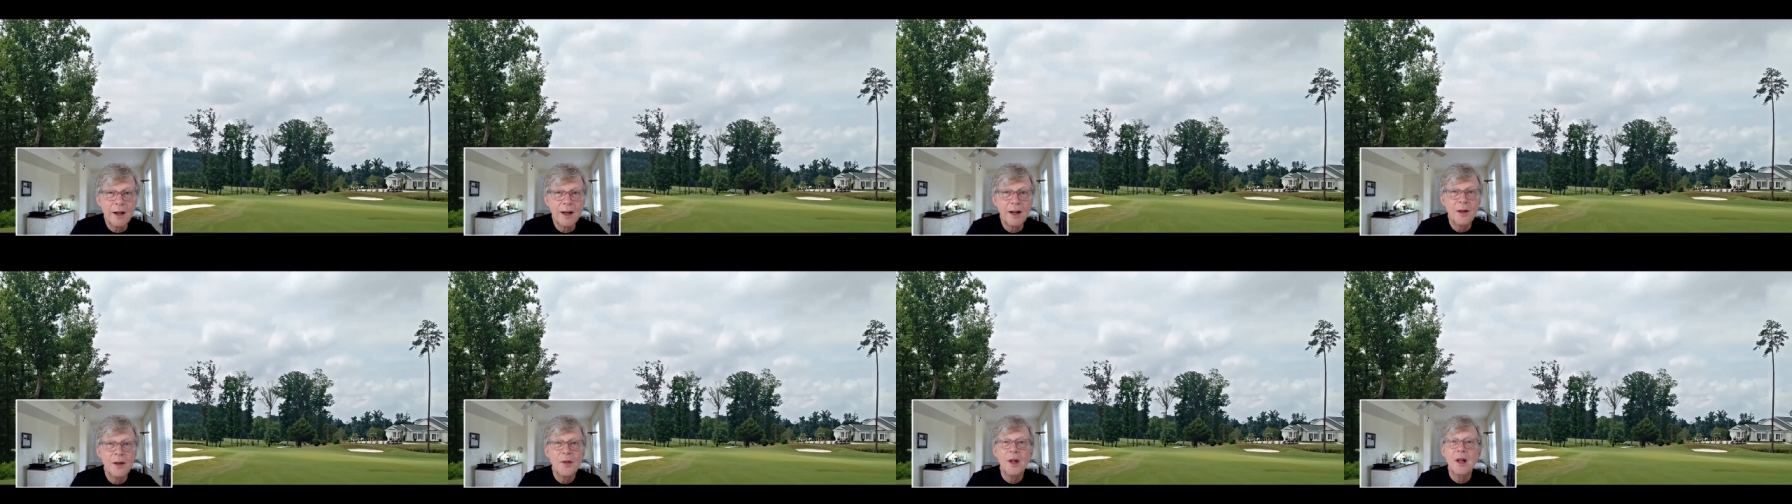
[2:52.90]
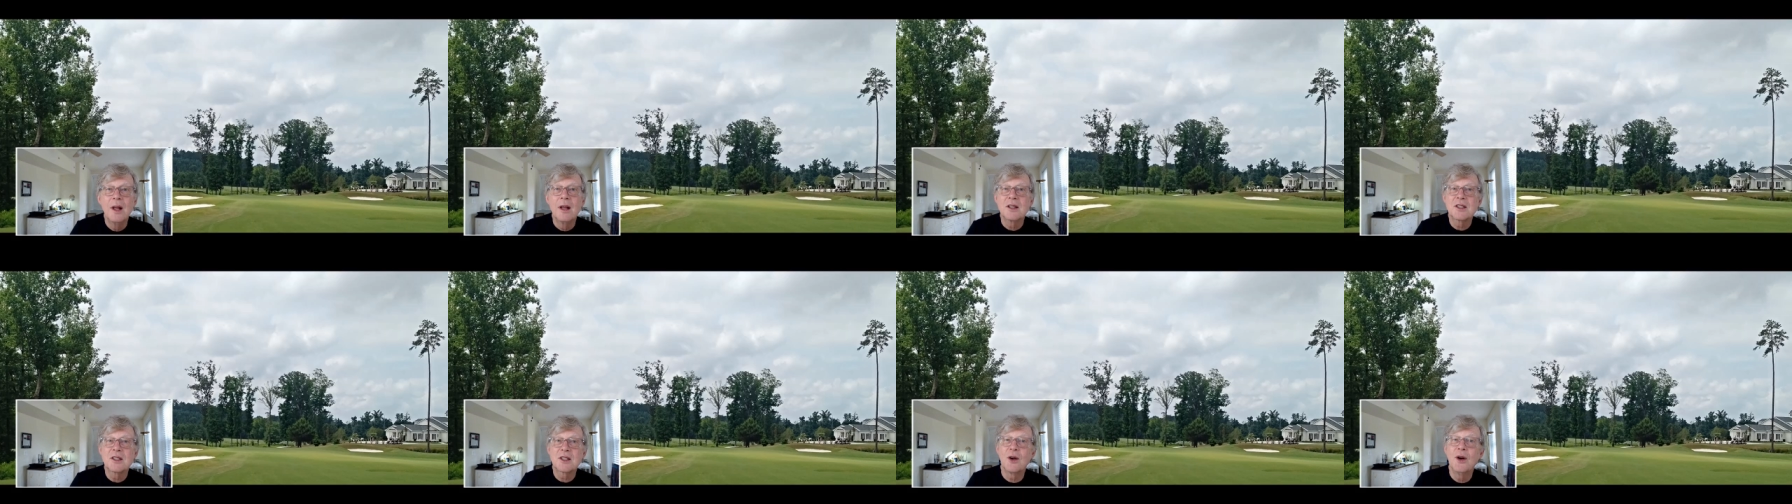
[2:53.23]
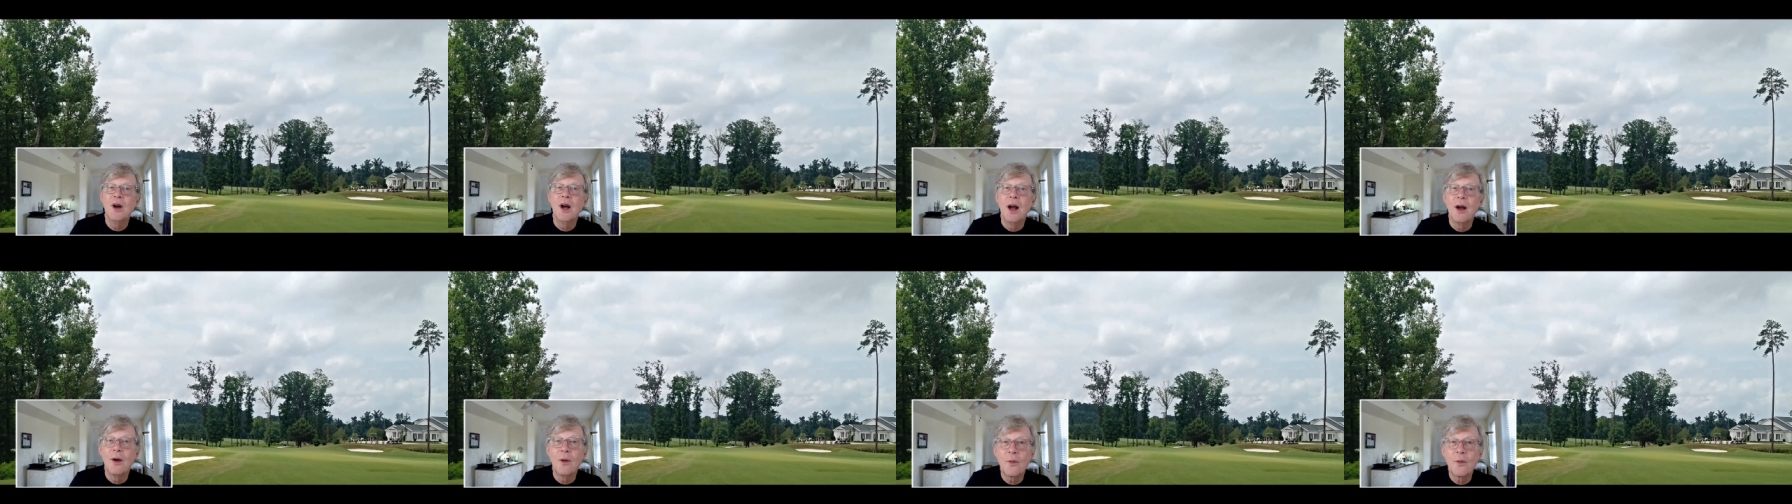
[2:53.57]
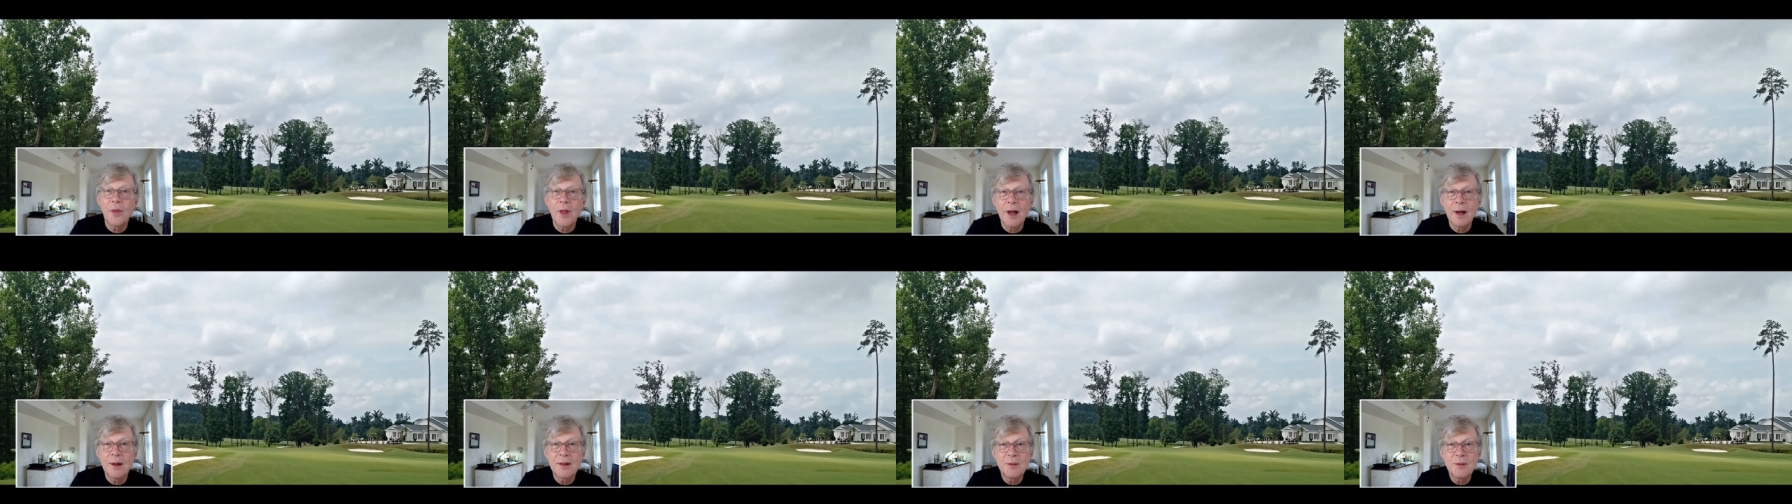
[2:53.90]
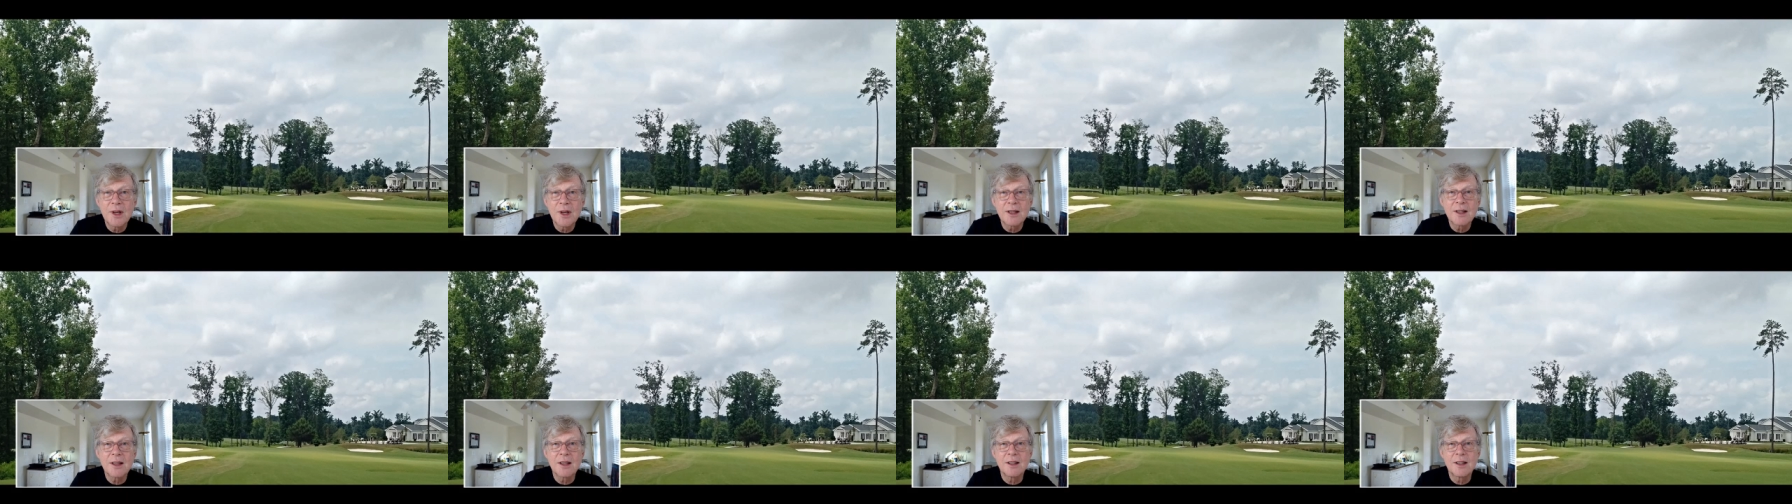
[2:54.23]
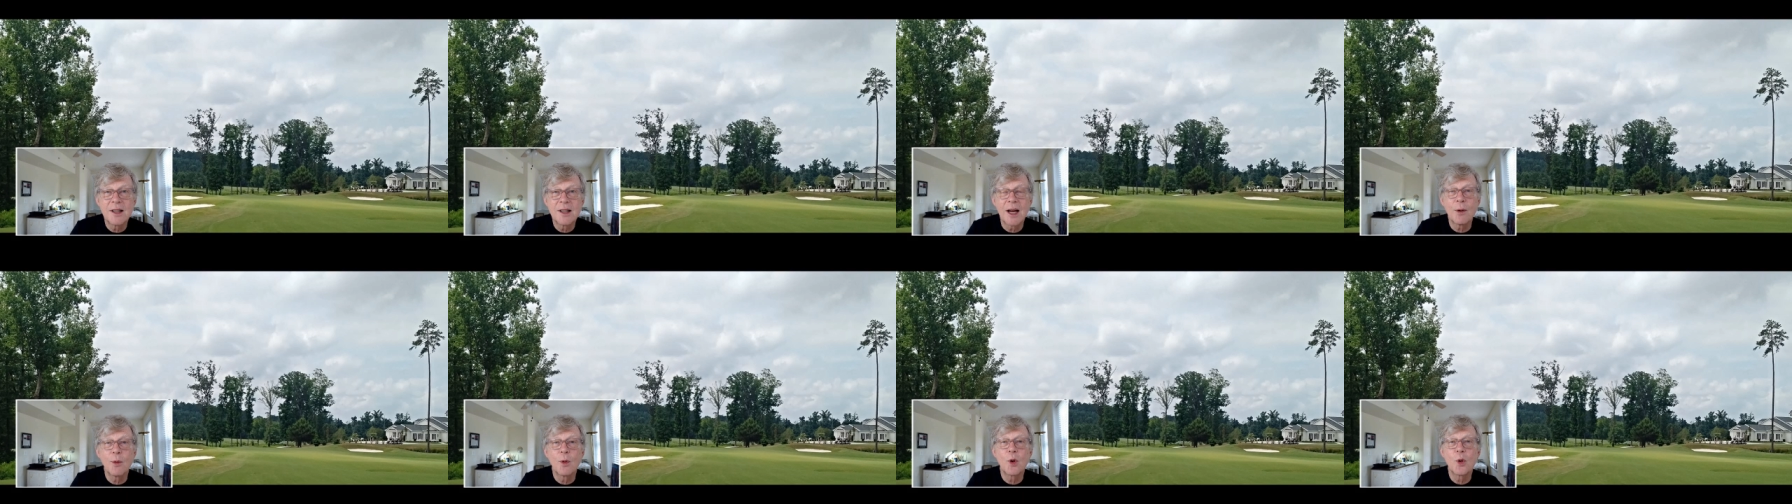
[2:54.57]
and so at the end of the
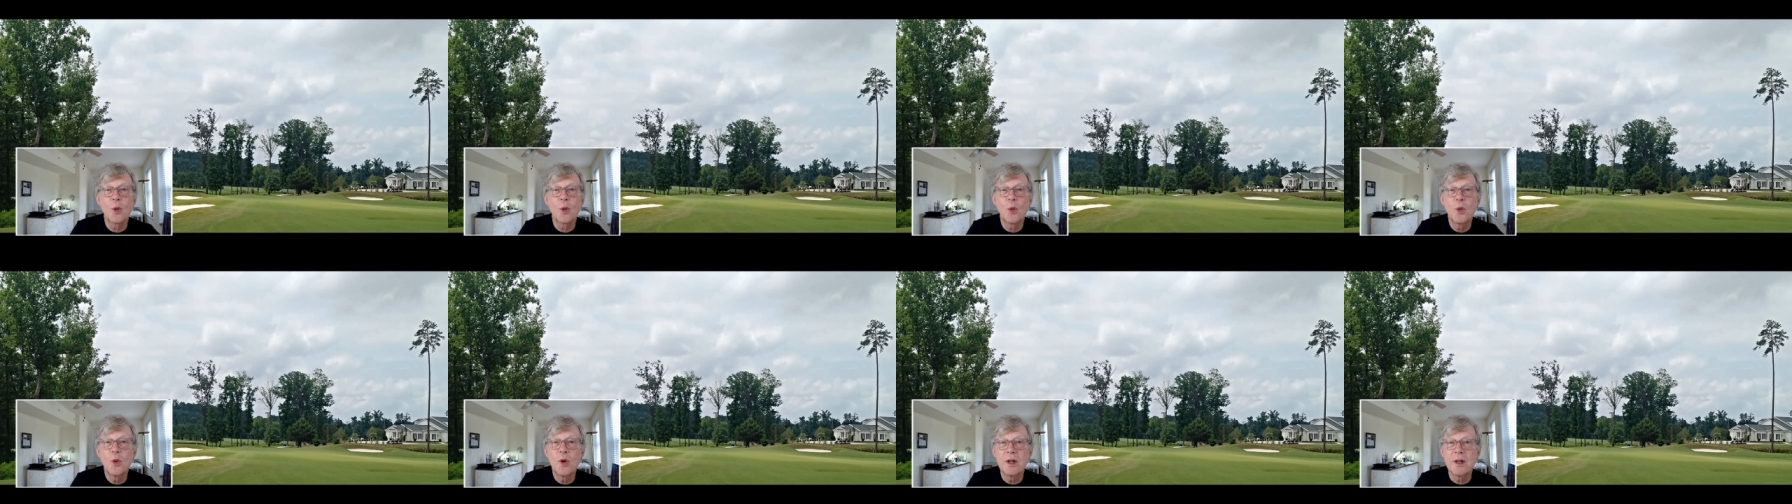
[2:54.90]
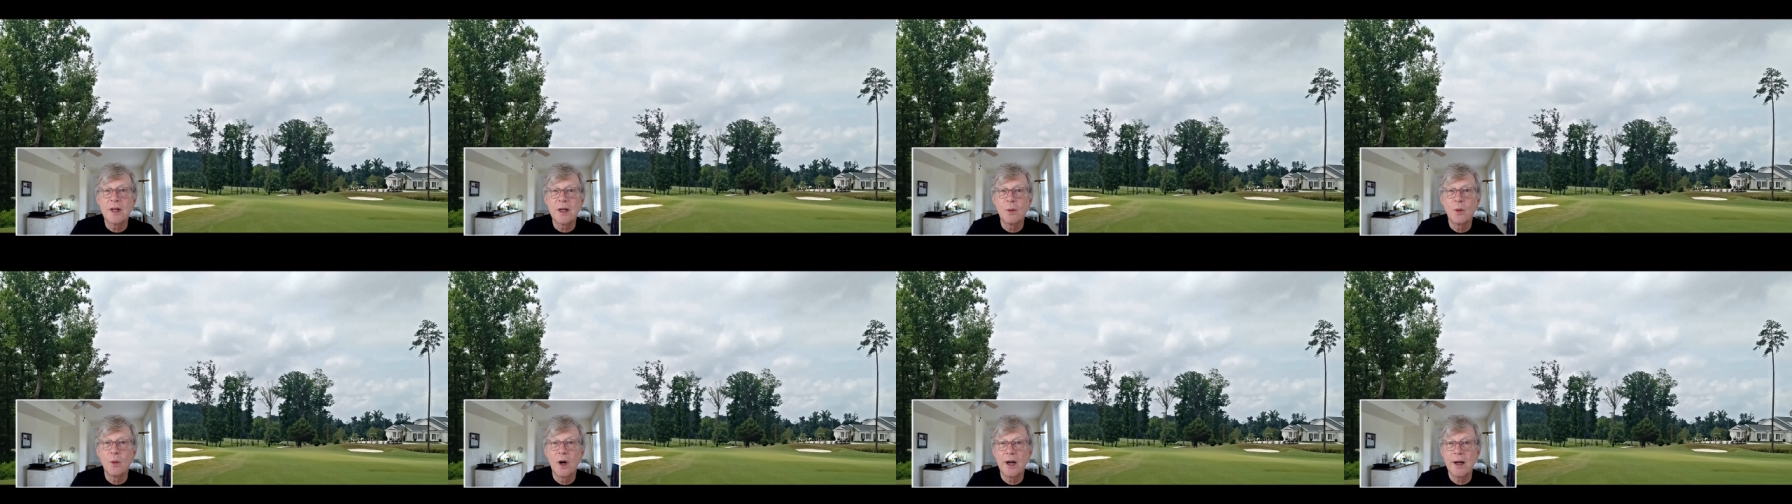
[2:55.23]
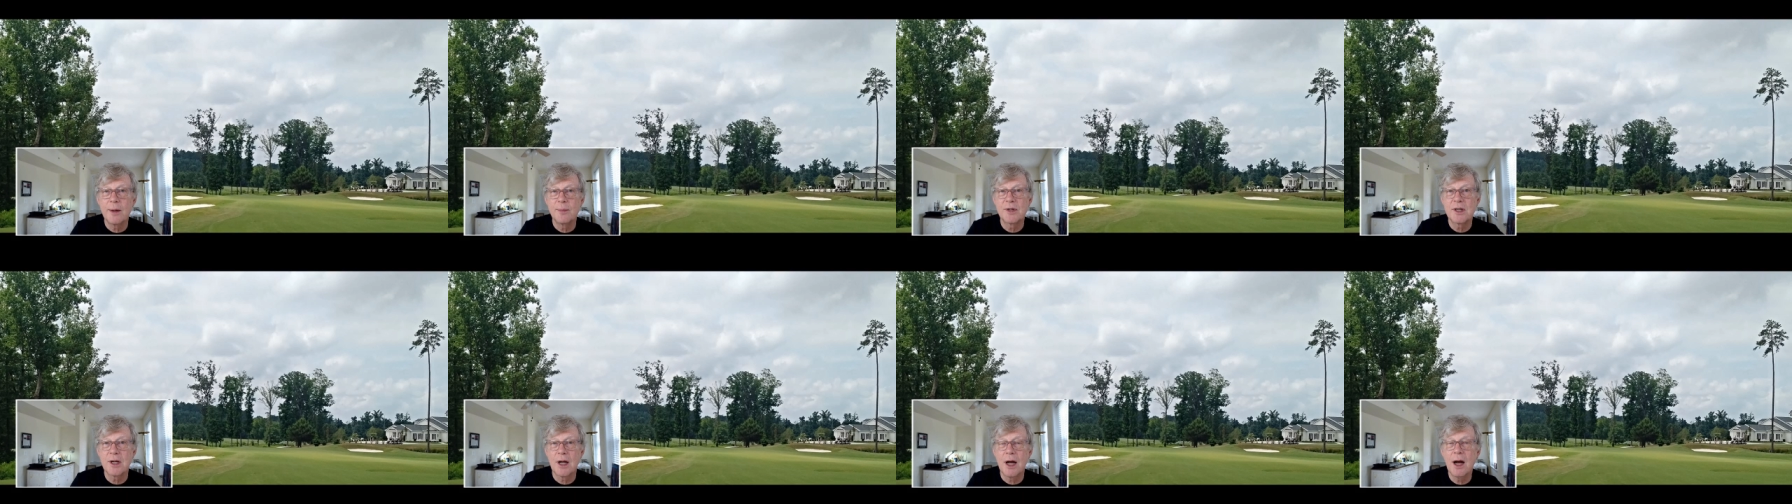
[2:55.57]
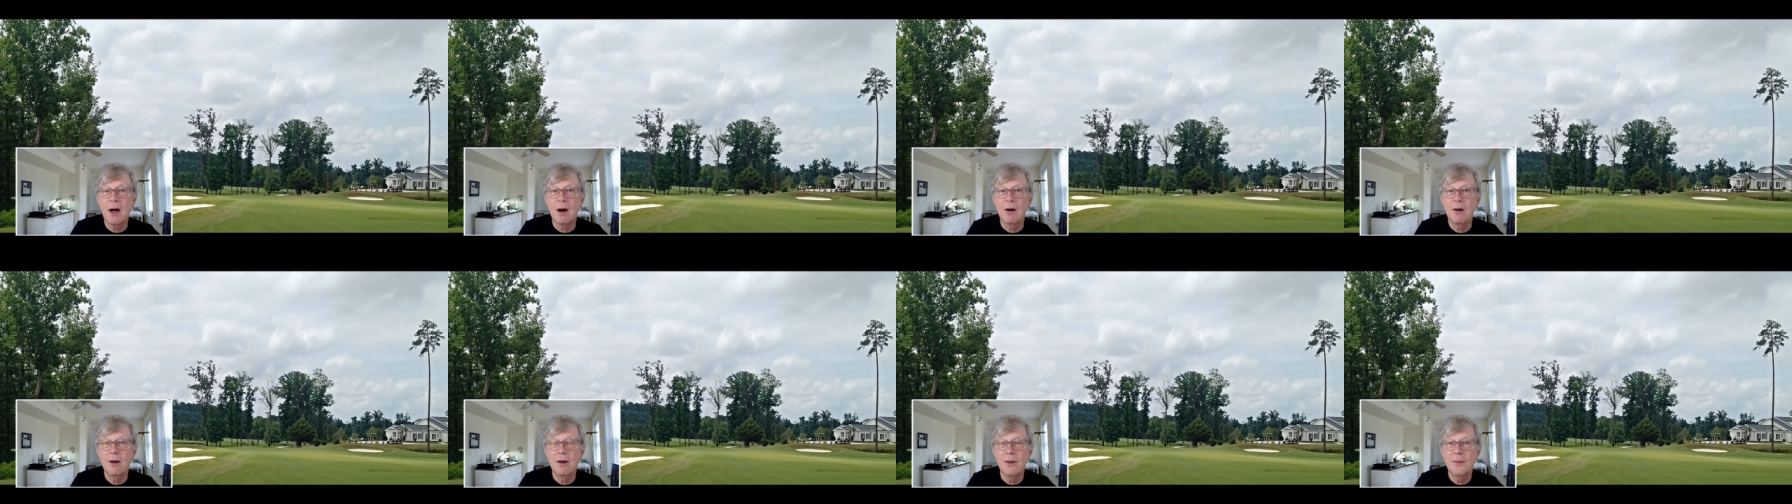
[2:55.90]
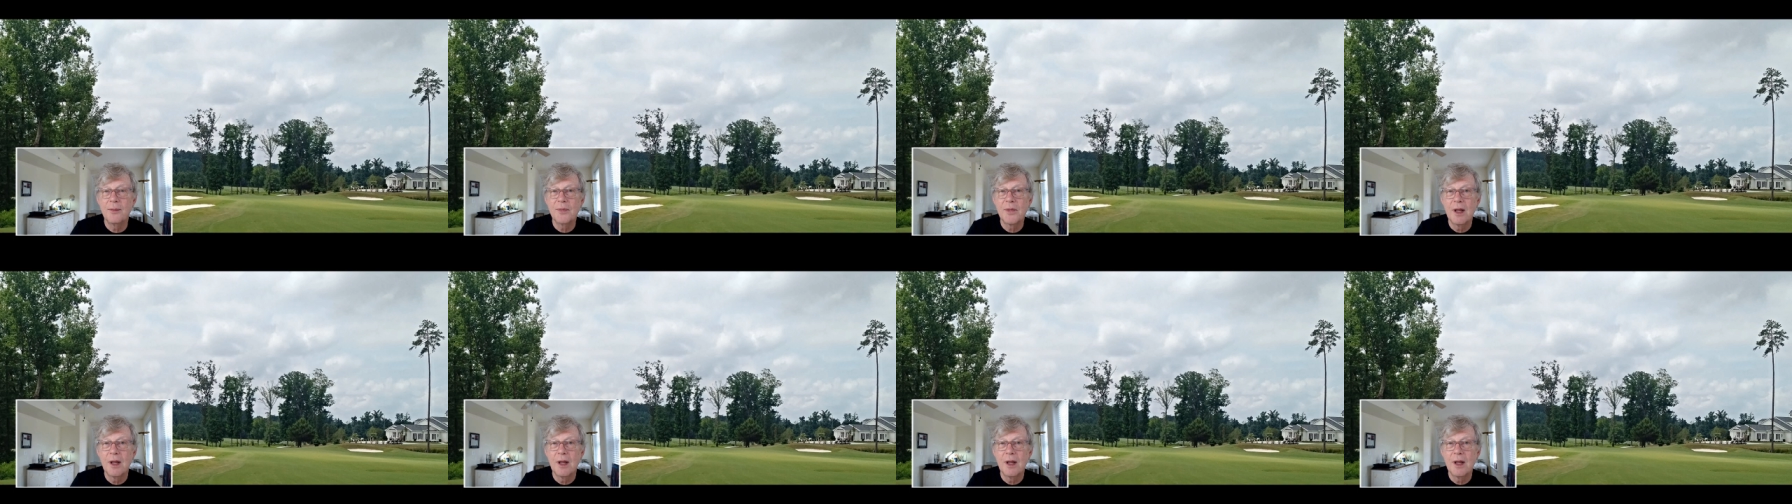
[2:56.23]
day, we're really wiped out.